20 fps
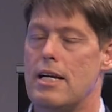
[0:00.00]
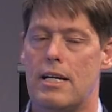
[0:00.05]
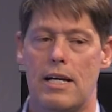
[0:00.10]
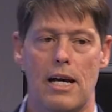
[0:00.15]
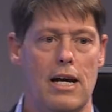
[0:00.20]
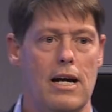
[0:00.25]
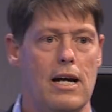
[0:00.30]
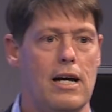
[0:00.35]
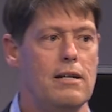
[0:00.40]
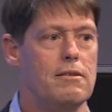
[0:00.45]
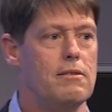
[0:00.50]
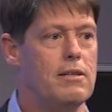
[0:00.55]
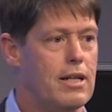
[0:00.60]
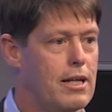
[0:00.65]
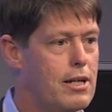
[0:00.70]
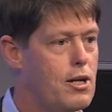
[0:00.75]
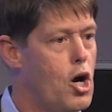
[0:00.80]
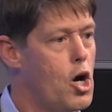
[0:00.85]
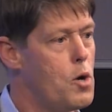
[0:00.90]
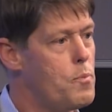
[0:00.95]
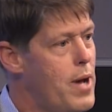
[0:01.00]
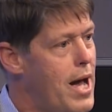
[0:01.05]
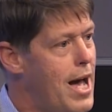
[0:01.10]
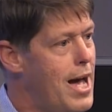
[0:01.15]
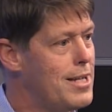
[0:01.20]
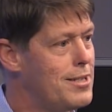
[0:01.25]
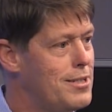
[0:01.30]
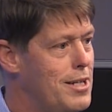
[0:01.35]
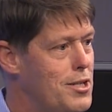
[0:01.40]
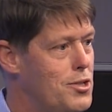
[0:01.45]
CARPA
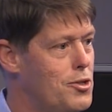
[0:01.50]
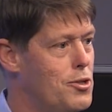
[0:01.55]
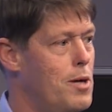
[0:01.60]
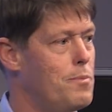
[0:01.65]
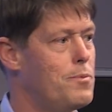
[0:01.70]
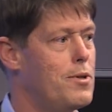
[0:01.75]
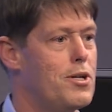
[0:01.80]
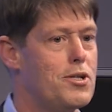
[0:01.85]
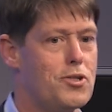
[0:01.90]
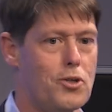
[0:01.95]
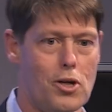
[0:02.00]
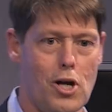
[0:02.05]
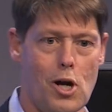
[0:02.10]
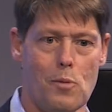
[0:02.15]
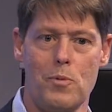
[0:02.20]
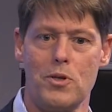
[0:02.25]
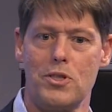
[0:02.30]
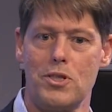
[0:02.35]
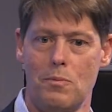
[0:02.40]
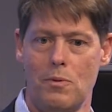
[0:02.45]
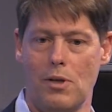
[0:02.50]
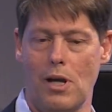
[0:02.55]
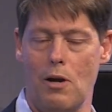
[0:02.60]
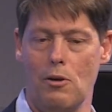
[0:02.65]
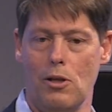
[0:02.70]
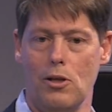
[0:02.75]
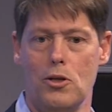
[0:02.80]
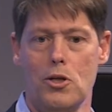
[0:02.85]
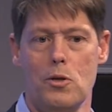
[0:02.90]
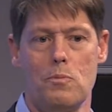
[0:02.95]
assays are up there. So CARPA is something I
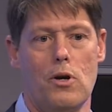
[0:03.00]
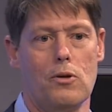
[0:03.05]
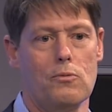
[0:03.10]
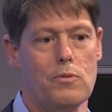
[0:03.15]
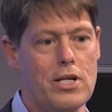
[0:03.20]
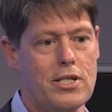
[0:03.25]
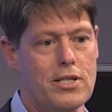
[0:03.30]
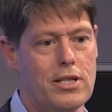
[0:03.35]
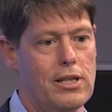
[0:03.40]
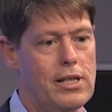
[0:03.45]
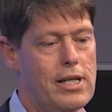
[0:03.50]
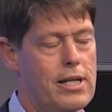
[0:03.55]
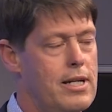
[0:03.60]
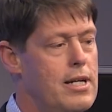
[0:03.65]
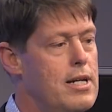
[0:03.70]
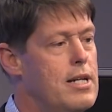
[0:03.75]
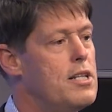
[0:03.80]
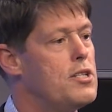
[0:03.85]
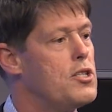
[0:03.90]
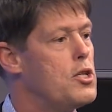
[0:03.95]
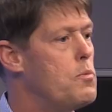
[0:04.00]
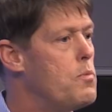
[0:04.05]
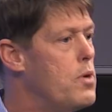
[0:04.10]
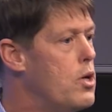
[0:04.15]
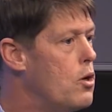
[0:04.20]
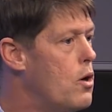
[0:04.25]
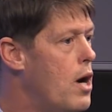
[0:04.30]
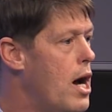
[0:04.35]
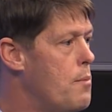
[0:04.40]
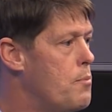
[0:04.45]
learned about recently. It's an
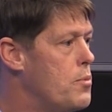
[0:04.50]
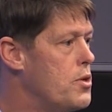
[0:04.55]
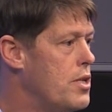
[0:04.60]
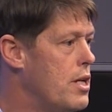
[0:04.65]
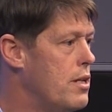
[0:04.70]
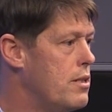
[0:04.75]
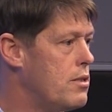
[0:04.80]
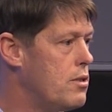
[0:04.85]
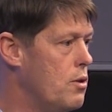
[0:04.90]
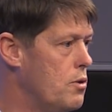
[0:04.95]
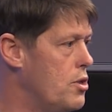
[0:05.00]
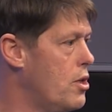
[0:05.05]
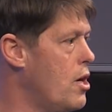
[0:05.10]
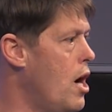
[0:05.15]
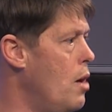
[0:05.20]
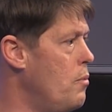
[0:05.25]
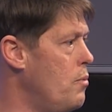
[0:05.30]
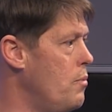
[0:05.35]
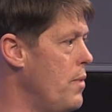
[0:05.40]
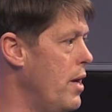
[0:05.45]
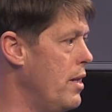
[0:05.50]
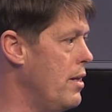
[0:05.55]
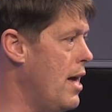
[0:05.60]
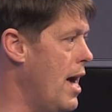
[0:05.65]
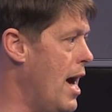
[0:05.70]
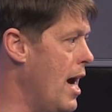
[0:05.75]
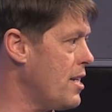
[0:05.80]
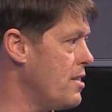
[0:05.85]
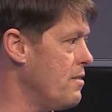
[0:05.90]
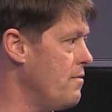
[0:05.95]
immunohypersensitivity, so it's a
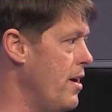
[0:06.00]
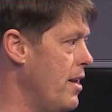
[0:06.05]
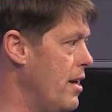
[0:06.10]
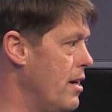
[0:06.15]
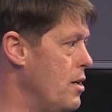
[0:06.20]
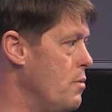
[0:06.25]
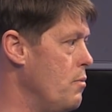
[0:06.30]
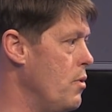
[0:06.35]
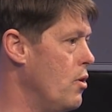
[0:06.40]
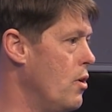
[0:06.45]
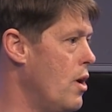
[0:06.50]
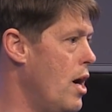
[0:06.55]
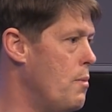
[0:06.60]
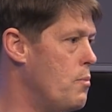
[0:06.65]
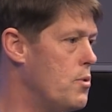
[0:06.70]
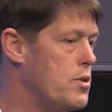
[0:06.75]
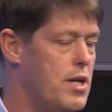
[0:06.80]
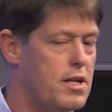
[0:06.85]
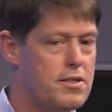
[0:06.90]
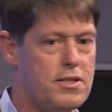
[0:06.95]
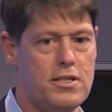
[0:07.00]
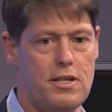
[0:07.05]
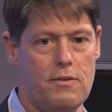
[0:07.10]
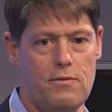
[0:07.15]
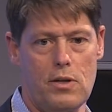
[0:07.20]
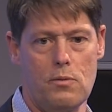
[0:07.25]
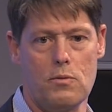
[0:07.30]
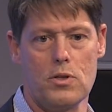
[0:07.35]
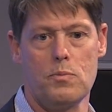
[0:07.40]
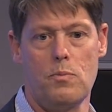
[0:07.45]
complement-activated
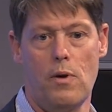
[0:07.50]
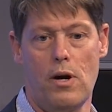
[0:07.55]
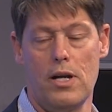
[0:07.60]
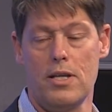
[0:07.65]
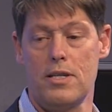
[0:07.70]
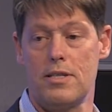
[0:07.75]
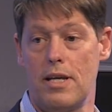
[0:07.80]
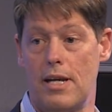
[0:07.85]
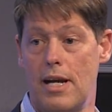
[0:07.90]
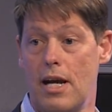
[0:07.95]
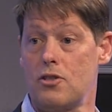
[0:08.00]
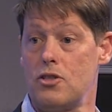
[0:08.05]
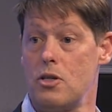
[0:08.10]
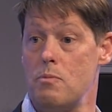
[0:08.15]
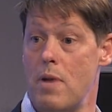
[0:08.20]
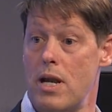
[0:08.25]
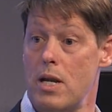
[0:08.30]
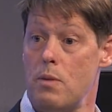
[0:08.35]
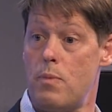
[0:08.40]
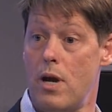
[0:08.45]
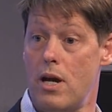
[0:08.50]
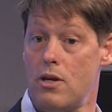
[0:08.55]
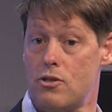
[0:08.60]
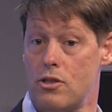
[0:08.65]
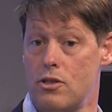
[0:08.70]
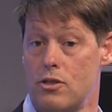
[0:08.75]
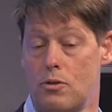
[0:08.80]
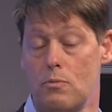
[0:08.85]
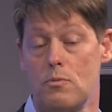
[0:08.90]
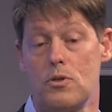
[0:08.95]
immunohypersensitivity response that actually many
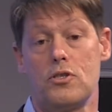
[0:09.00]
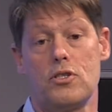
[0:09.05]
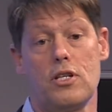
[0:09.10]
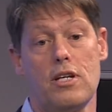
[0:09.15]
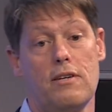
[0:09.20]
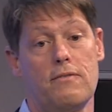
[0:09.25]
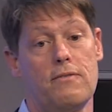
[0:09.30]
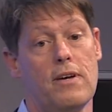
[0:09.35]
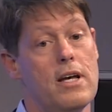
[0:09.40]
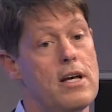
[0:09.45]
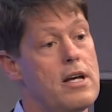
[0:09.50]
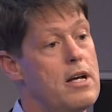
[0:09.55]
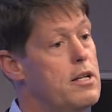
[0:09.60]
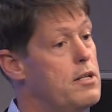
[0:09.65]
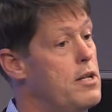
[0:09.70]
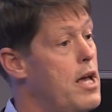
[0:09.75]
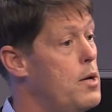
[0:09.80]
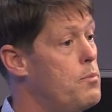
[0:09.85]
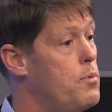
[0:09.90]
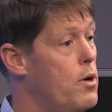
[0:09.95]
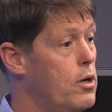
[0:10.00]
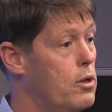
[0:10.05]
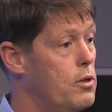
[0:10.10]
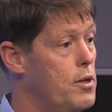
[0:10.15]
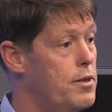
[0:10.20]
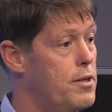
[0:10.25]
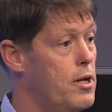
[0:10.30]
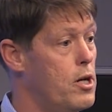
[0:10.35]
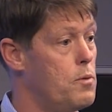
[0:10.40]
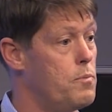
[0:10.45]
patients who receive nanoparticle
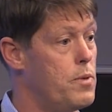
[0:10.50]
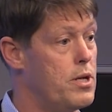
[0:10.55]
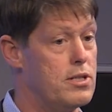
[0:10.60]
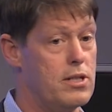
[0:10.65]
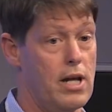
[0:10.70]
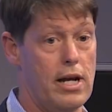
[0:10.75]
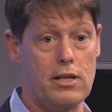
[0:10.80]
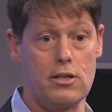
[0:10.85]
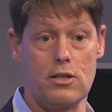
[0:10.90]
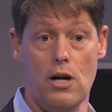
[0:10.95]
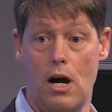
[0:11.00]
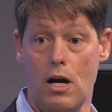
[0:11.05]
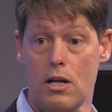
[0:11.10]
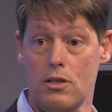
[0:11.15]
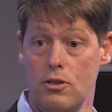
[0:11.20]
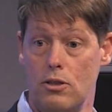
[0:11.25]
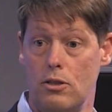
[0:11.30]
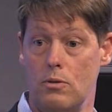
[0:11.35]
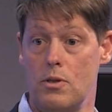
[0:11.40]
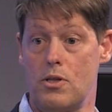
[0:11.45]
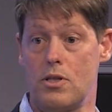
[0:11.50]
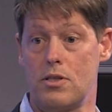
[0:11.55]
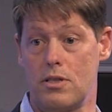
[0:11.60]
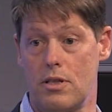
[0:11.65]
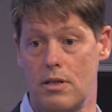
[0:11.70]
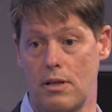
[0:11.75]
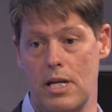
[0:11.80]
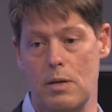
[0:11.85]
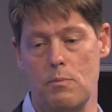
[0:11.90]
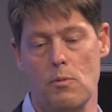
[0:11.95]
therapies like Doxil, which is a
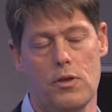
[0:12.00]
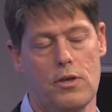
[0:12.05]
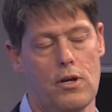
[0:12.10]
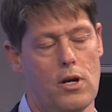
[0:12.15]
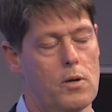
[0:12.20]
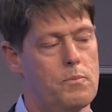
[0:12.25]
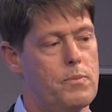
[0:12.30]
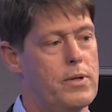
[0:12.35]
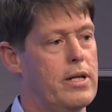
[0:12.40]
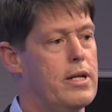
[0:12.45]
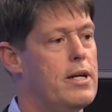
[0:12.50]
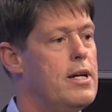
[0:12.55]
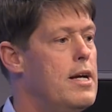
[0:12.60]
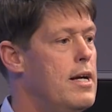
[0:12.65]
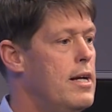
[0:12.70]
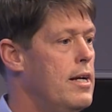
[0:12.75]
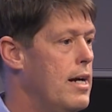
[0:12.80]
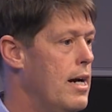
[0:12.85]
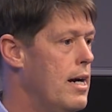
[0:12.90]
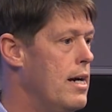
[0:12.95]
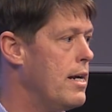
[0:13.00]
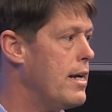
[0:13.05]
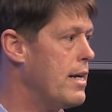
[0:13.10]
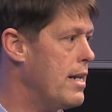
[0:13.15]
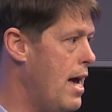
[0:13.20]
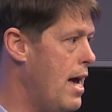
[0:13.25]
chemotherapy, can